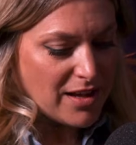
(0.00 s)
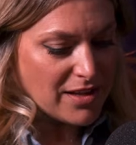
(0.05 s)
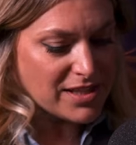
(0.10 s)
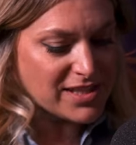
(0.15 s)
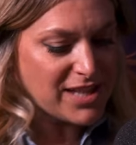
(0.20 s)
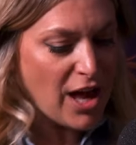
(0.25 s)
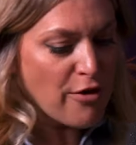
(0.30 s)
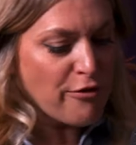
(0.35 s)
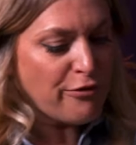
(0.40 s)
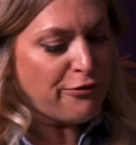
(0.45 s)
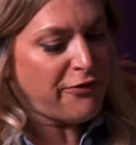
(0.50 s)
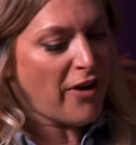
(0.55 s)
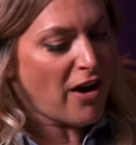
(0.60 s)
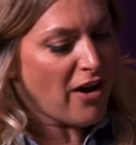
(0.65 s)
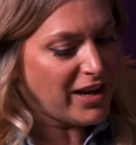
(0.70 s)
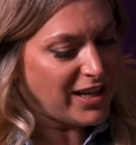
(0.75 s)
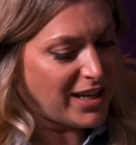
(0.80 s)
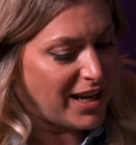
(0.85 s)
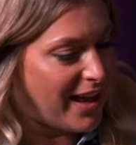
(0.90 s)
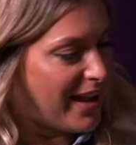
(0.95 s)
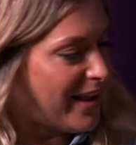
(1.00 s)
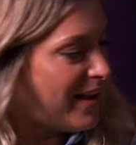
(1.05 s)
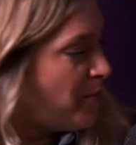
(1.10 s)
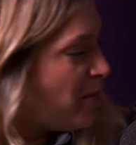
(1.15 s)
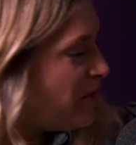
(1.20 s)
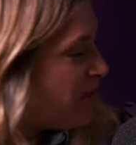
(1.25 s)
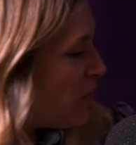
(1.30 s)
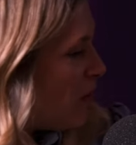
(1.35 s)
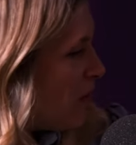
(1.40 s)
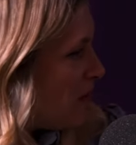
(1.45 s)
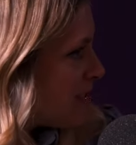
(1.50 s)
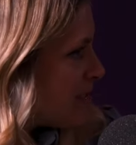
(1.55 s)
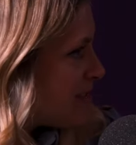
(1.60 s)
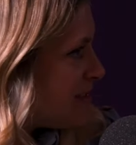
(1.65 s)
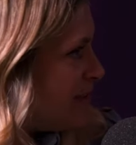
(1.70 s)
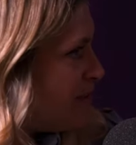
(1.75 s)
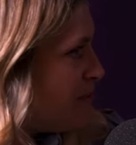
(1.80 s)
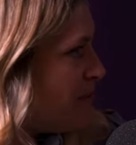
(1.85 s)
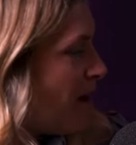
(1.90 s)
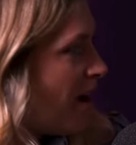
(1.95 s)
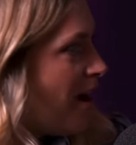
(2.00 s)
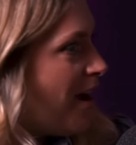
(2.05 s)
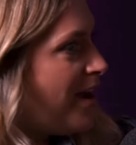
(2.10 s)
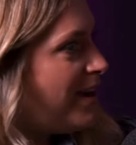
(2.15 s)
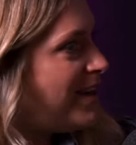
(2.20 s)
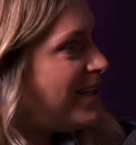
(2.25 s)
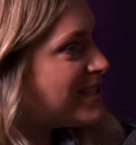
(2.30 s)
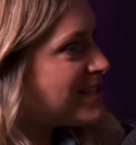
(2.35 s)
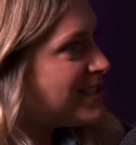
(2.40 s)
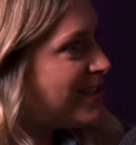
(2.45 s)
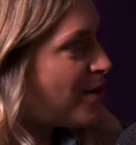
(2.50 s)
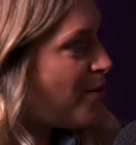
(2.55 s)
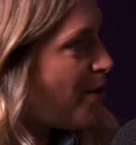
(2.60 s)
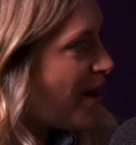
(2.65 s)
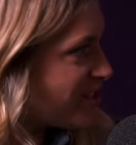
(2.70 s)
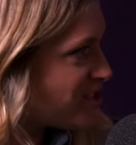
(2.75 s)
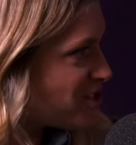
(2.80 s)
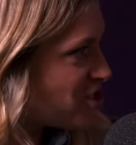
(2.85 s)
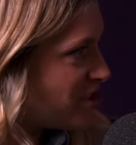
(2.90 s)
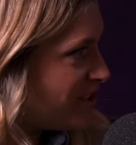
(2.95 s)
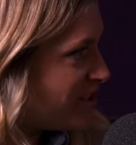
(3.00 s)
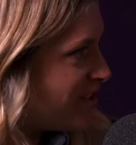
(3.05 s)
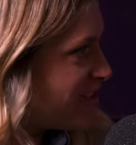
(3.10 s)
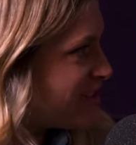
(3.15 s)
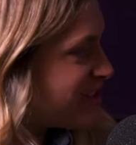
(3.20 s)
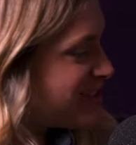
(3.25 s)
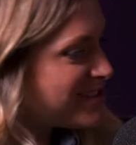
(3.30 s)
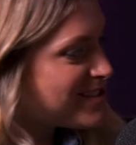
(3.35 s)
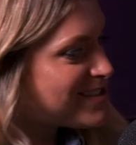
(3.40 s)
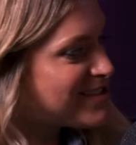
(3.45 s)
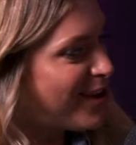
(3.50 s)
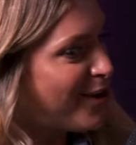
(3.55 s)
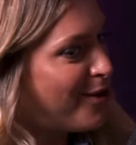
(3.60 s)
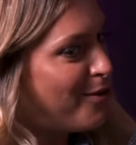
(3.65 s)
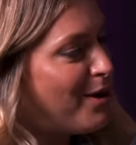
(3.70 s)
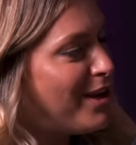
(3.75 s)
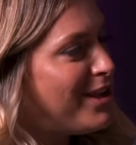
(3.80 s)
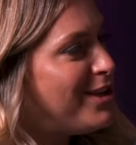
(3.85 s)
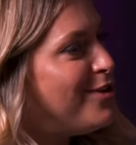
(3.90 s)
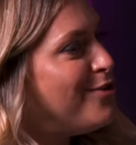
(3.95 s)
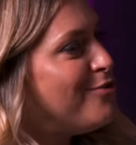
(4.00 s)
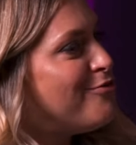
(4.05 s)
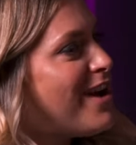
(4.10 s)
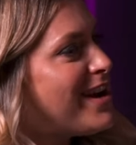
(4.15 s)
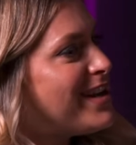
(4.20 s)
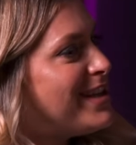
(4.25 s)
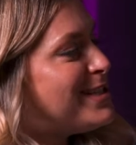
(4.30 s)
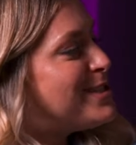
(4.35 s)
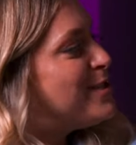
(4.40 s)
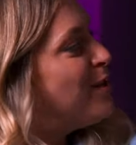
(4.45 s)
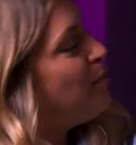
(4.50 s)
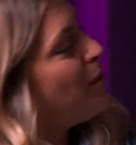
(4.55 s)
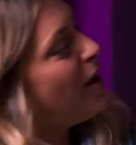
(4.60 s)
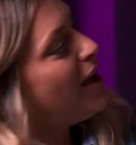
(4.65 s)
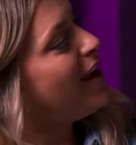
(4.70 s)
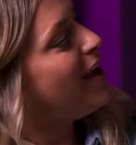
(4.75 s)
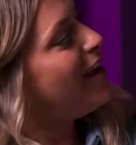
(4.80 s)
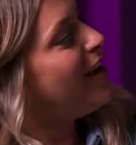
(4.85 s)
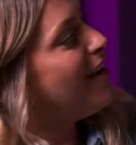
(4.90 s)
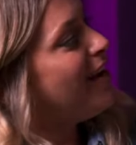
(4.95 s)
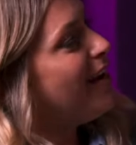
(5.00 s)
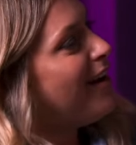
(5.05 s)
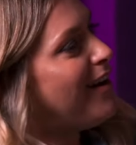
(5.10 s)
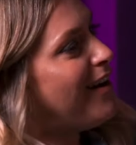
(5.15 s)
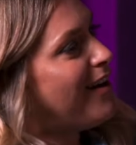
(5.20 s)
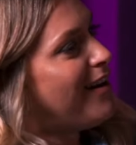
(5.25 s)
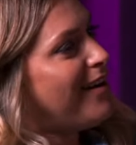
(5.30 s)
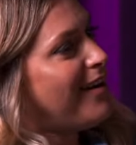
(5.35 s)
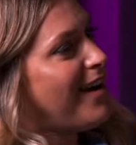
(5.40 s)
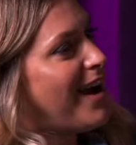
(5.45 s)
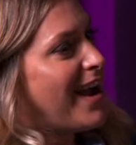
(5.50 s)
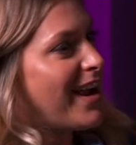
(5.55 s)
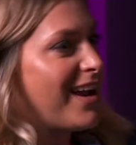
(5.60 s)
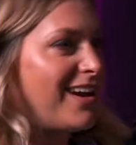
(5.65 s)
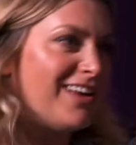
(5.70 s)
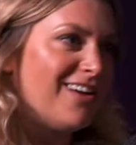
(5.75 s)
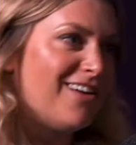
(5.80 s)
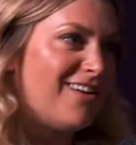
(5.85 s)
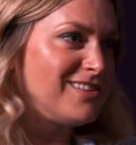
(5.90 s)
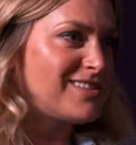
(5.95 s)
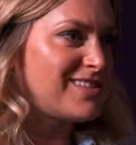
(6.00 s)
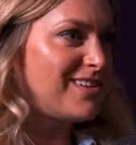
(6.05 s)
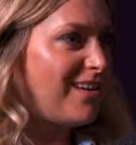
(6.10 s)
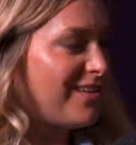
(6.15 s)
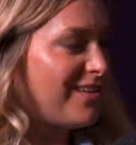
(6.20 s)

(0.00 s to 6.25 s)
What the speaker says: So finally, we've got some listener questions. So are you ready to be agony aunts and